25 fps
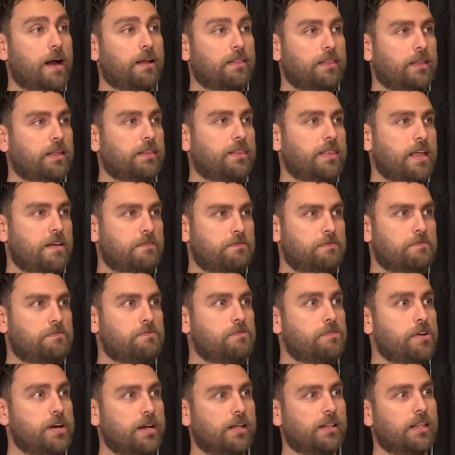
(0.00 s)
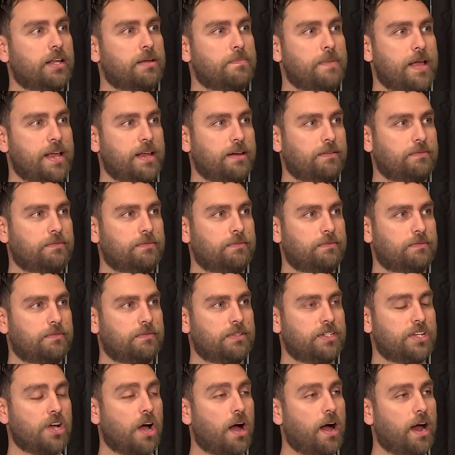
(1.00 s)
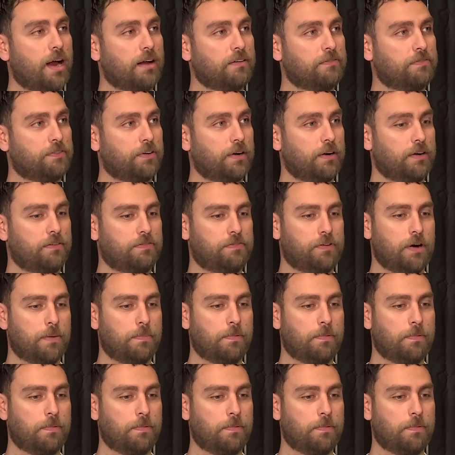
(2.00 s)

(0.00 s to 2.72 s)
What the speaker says: I think they've really been dying for